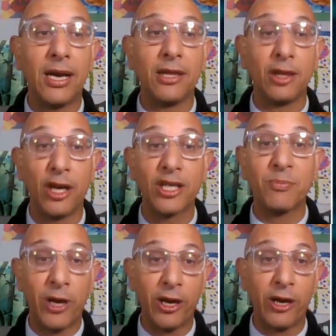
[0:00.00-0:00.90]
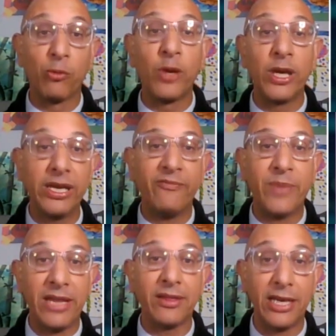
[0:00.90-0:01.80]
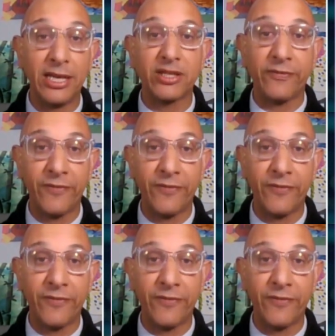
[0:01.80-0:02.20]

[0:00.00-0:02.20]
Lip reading: part, we have been laser